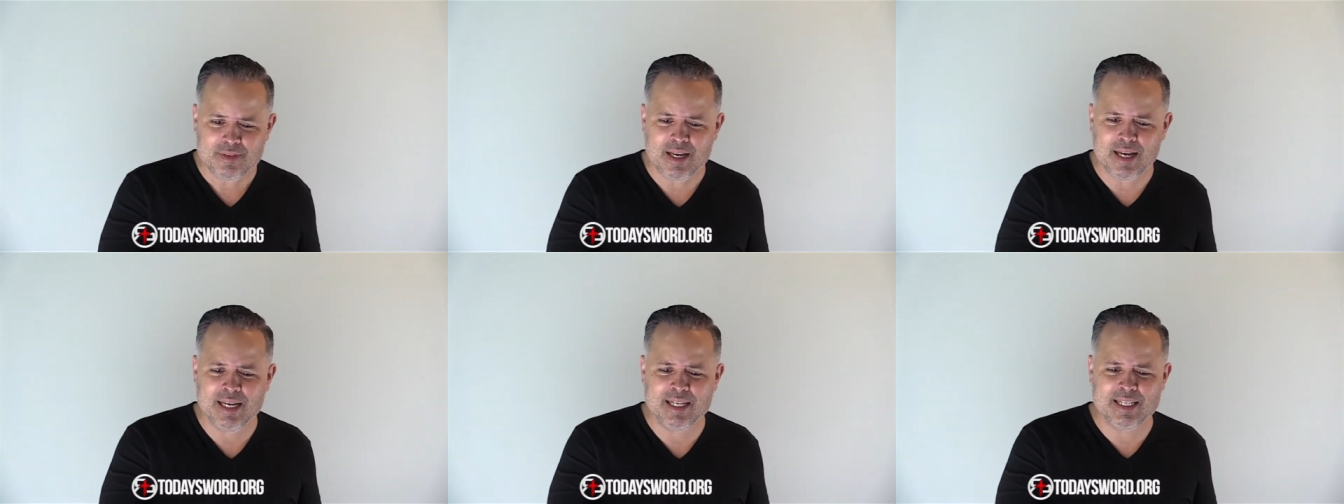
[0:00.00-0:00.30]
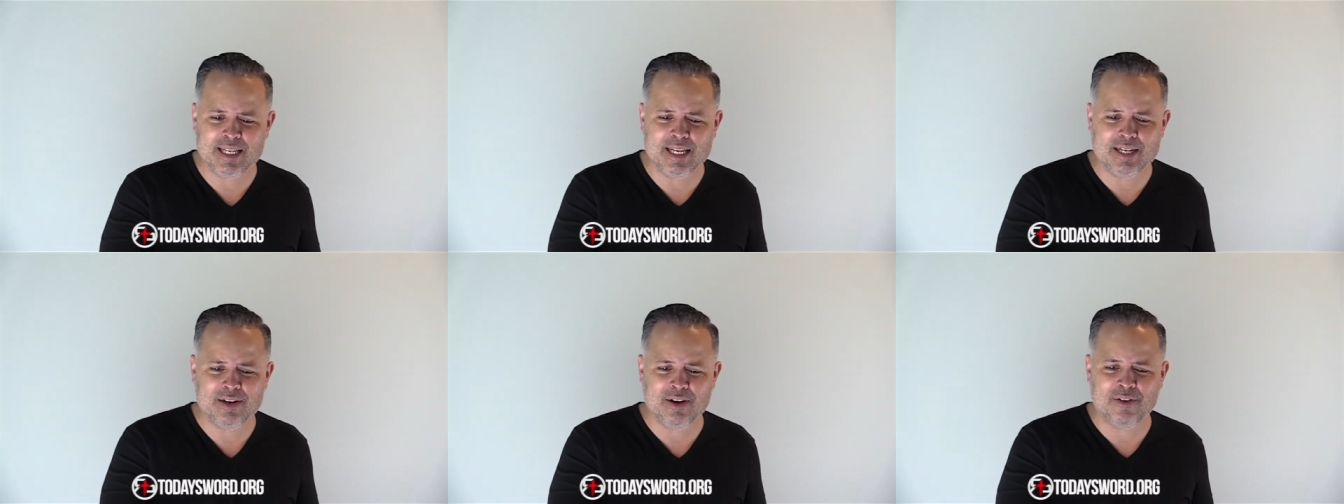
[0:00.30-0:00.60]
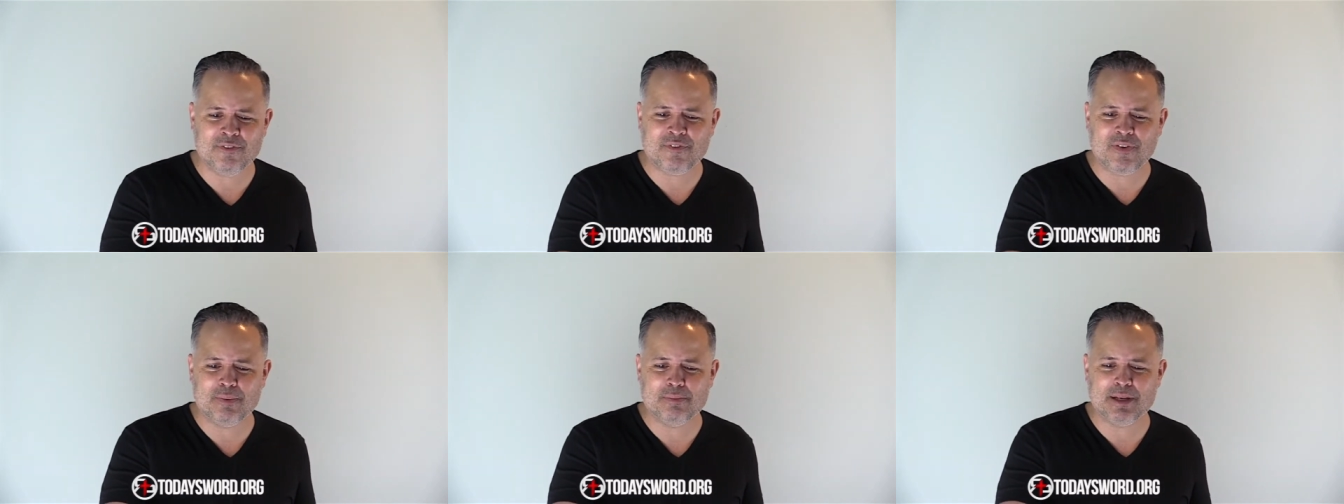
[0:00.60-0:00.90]
And
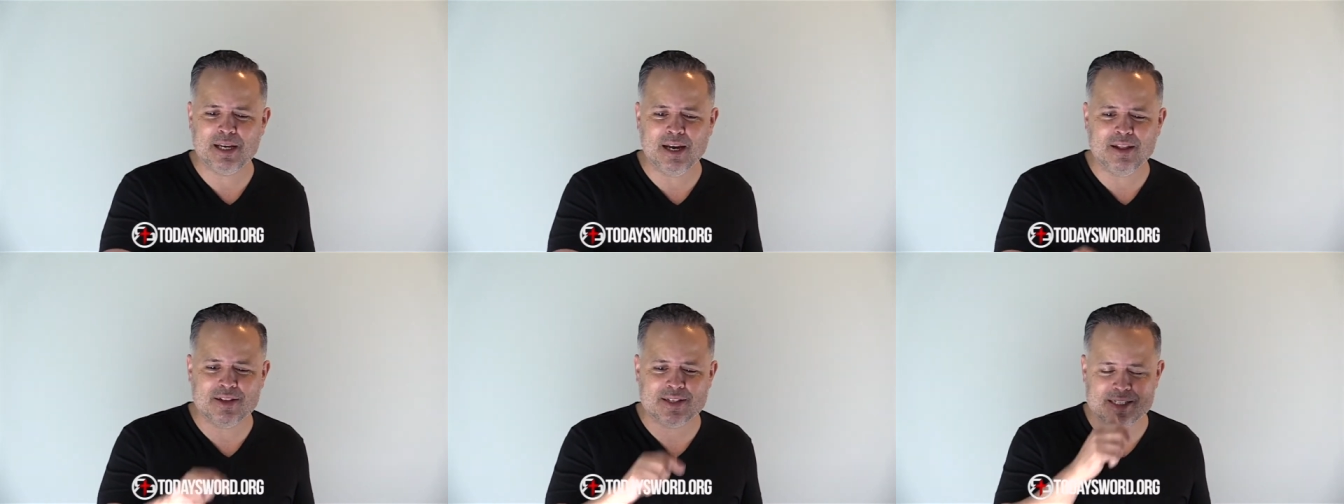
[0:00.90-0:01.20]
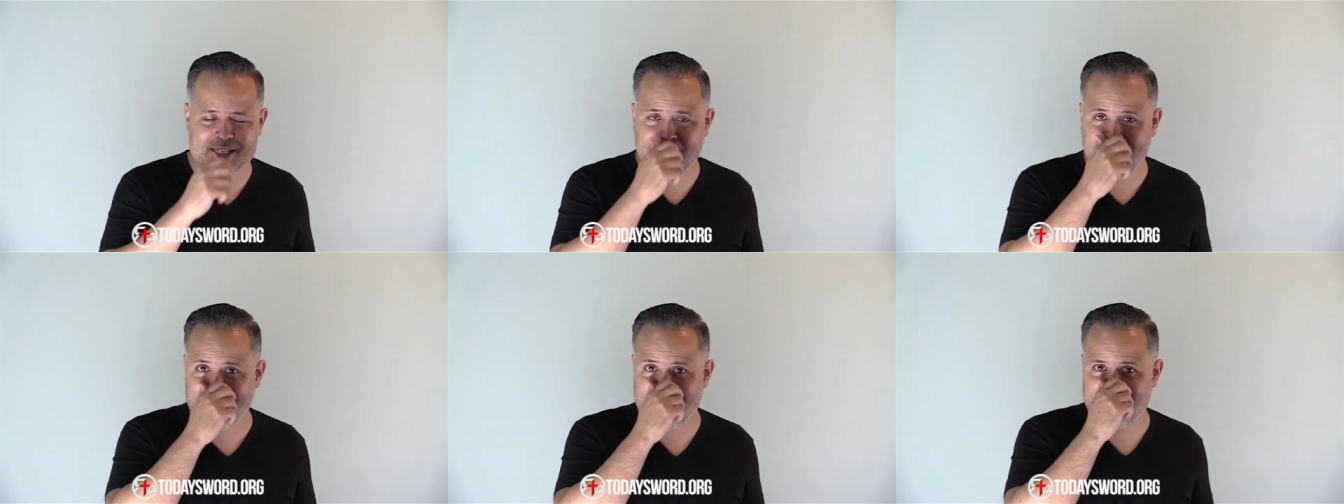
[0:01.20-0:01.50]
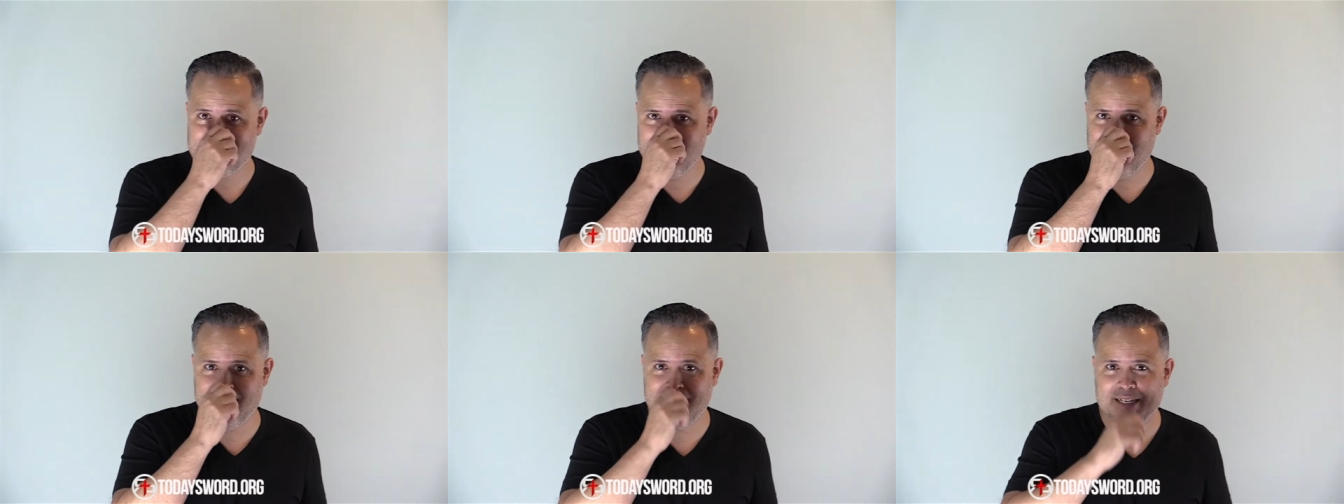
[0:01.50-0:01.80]
then from the other side
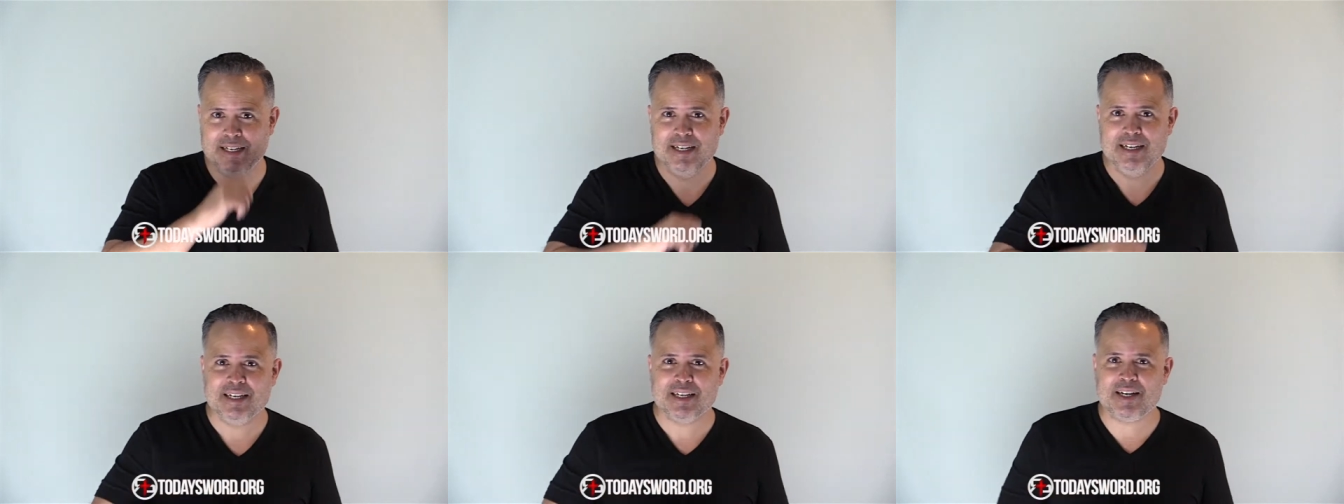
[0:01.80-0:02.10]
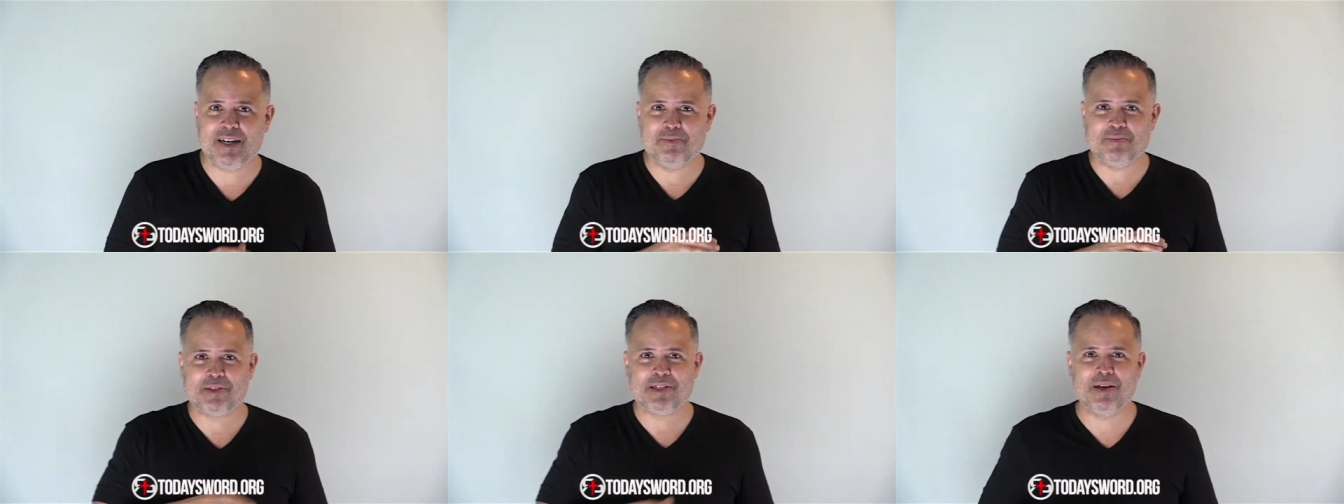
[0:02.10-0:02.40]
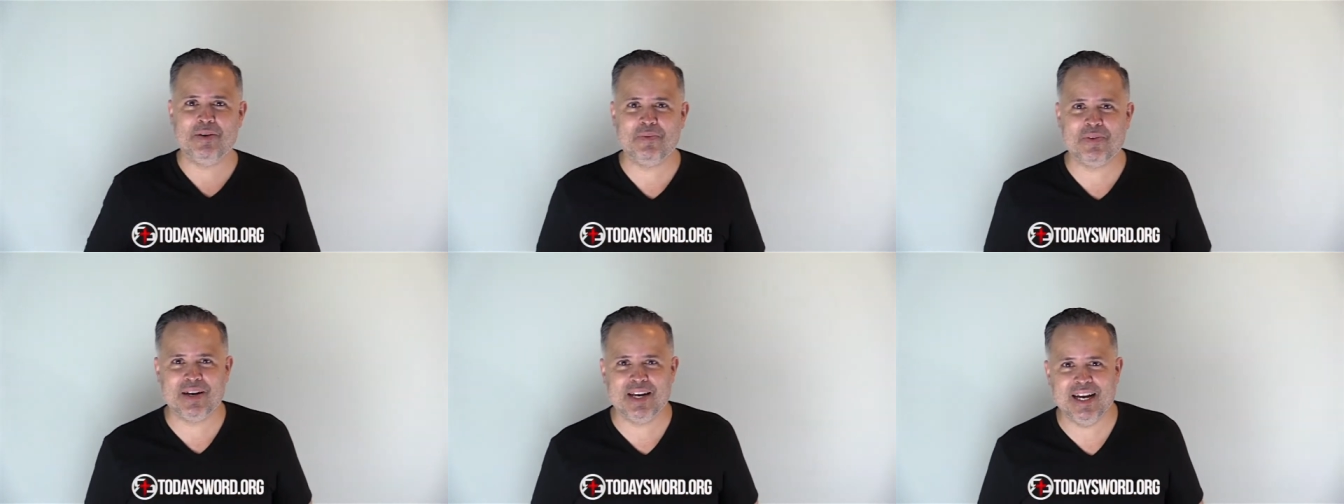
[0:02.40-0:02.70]
comes
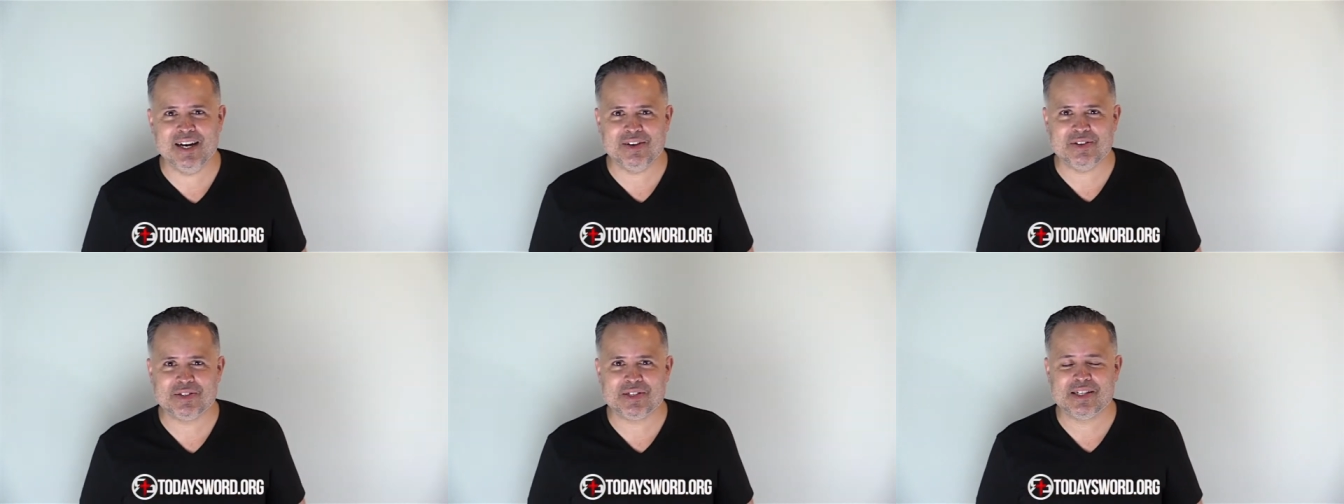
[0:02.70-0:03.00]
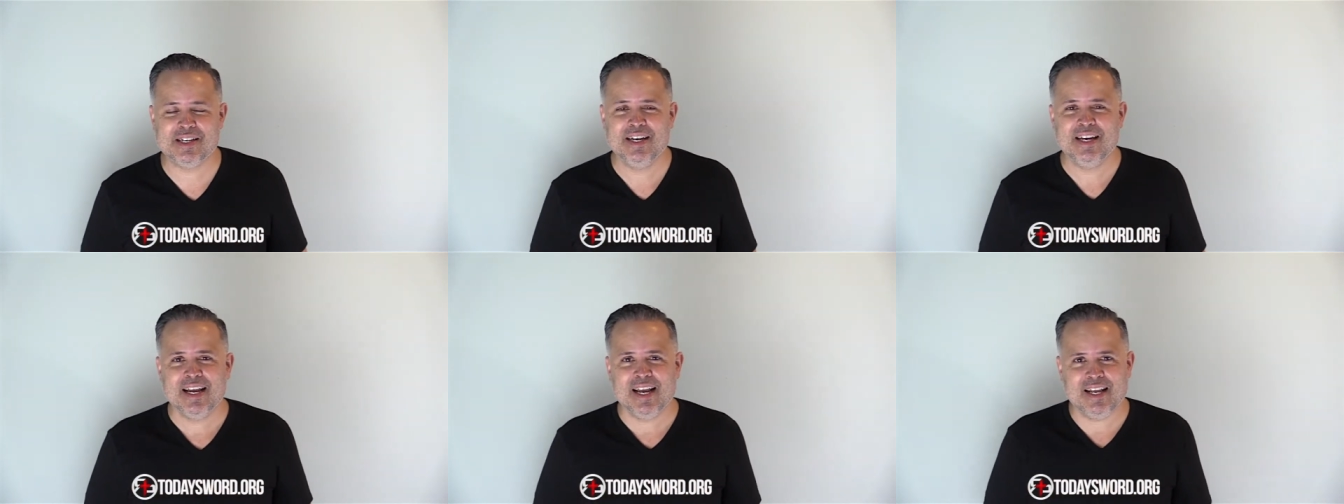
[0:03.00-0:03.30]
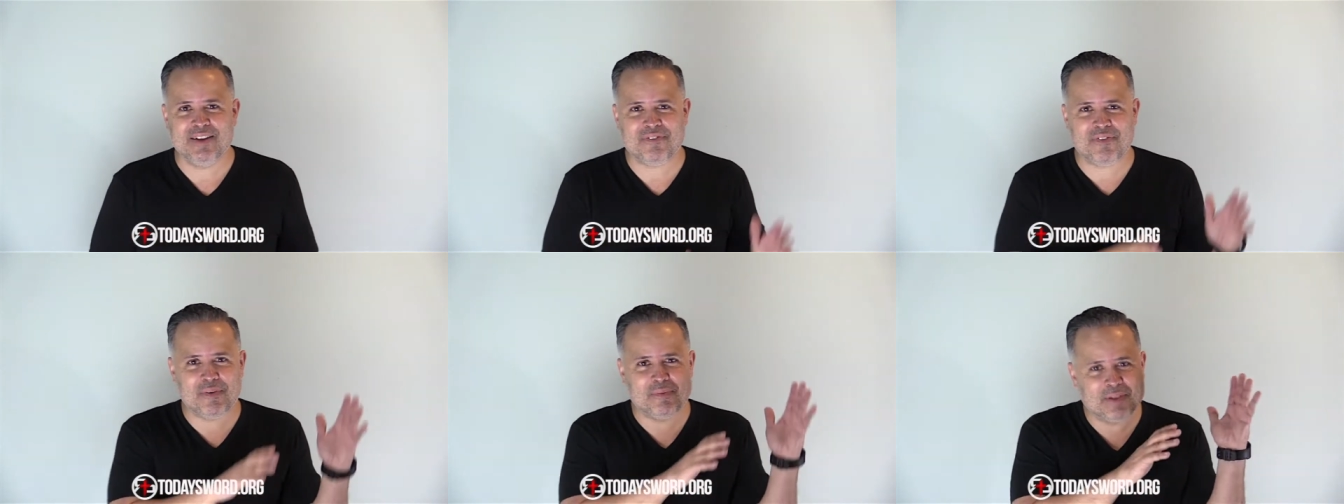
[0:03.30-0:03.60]
someone else,
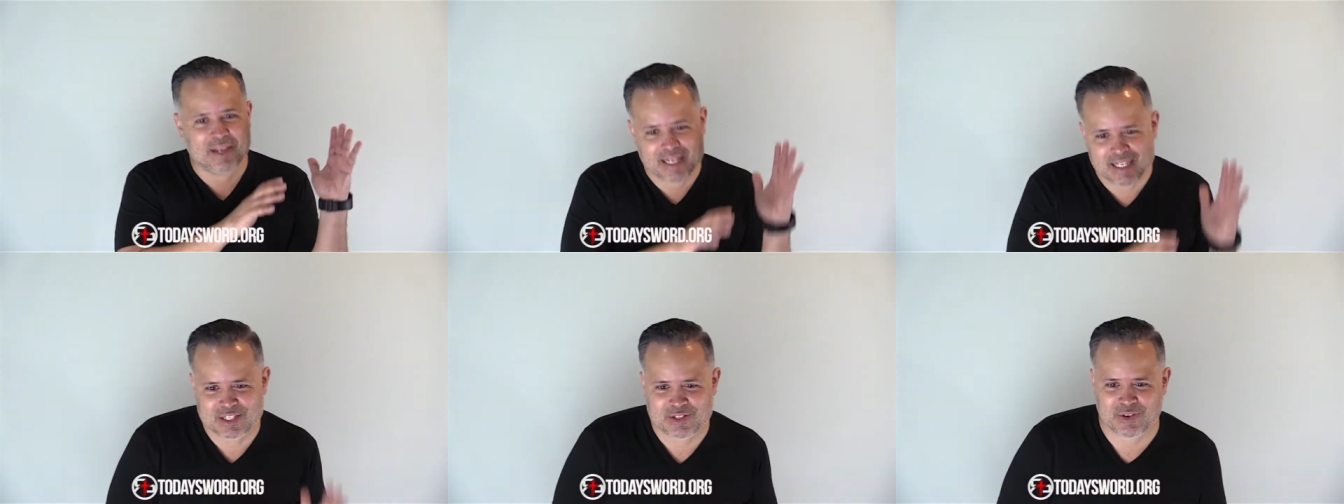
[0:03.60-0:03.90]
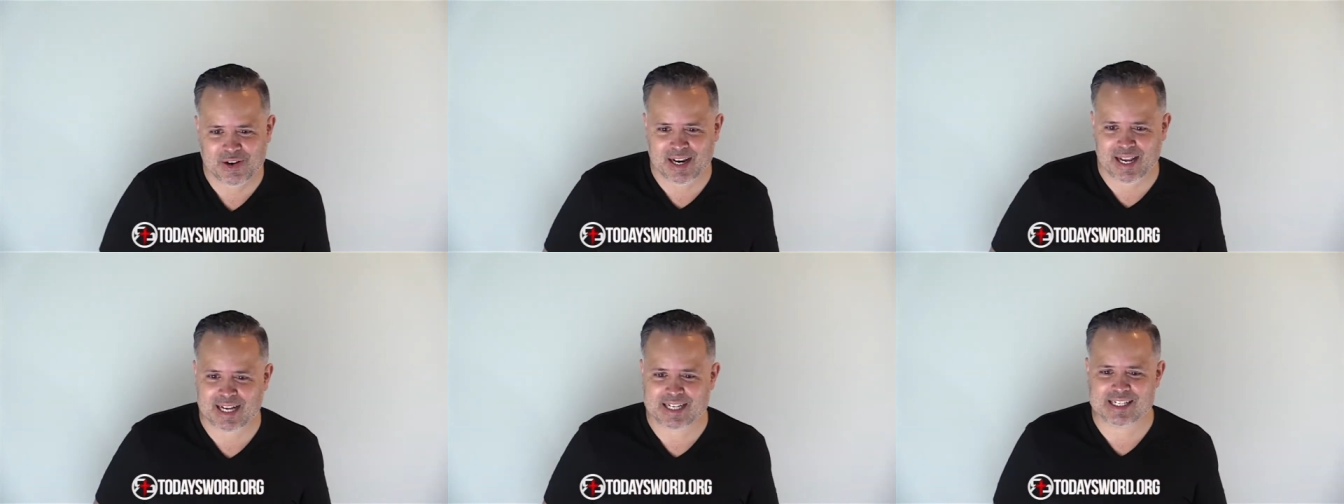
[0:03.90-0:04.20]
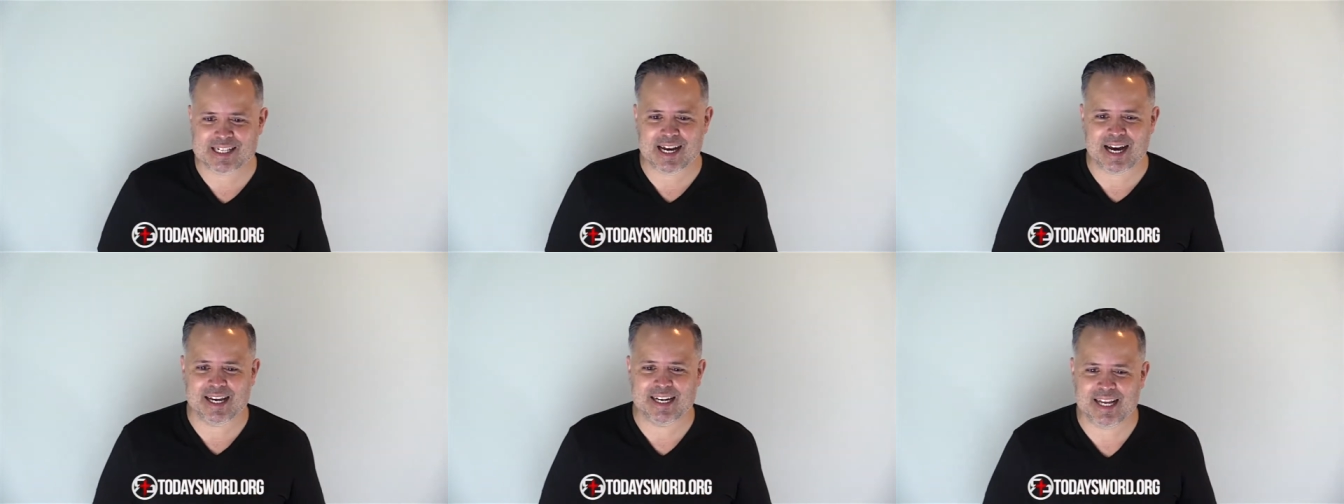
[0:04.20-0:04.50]
and from the Israelite
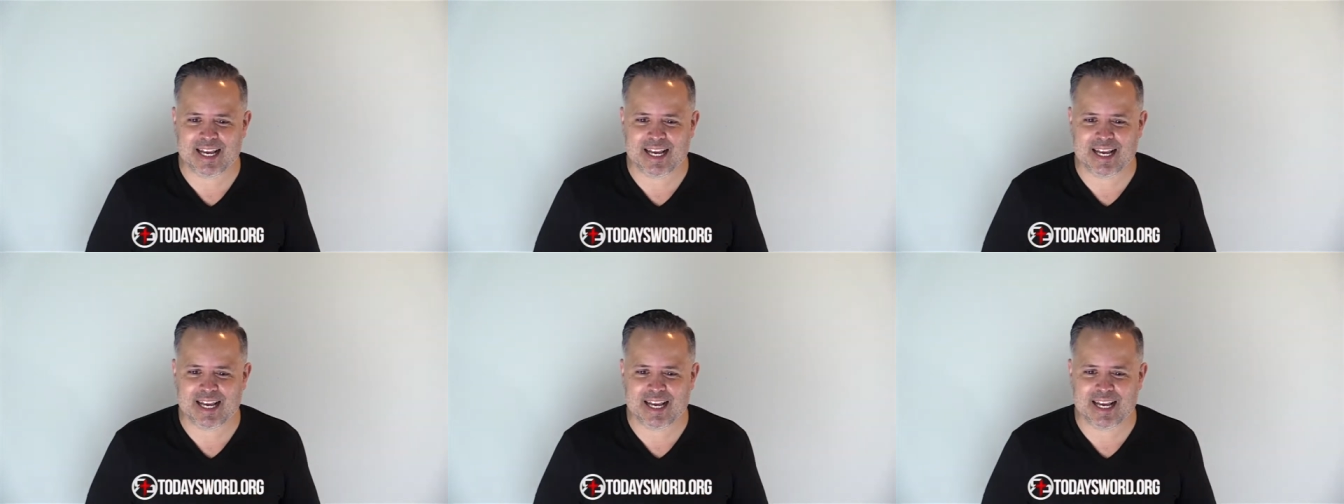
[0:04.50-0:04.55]
side.